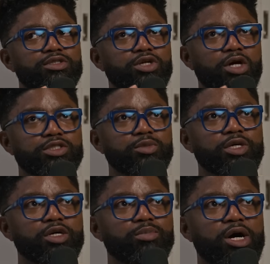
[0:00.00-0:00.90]
talk to
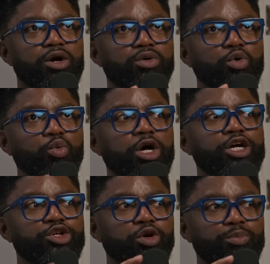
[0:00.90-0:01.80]
me about
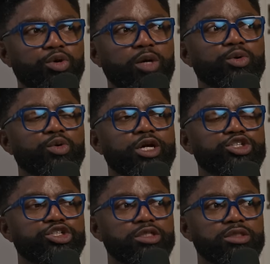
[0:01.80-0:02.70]
what your
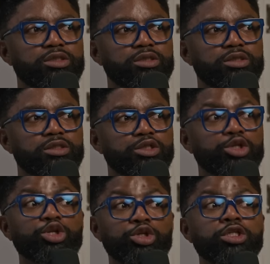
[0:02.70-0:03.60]
preparation
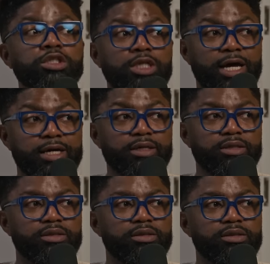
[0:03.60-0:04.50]
looked like,
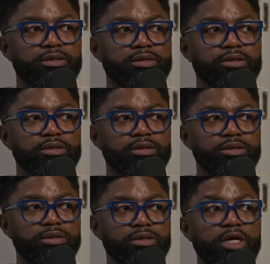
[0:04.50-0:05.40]

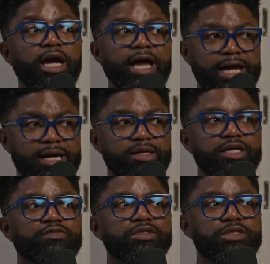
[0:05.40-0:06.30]
and
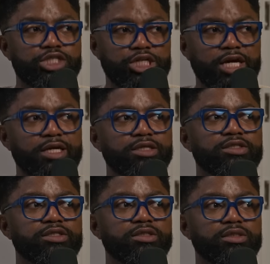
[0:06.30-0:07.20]
if it's
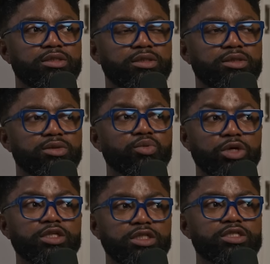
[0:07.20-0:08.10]
changed,
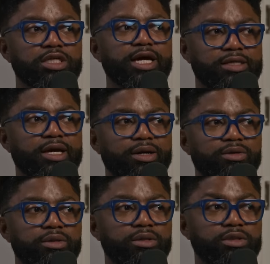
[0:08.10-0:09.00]
what it looks like now.
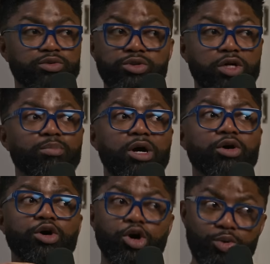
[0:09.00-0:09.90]
Because we're talking
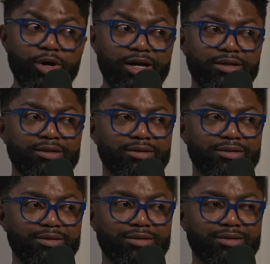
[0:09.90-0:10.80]
about 08
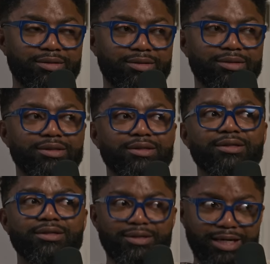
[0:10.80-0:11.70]

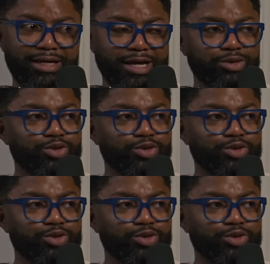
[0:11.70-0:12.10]
and now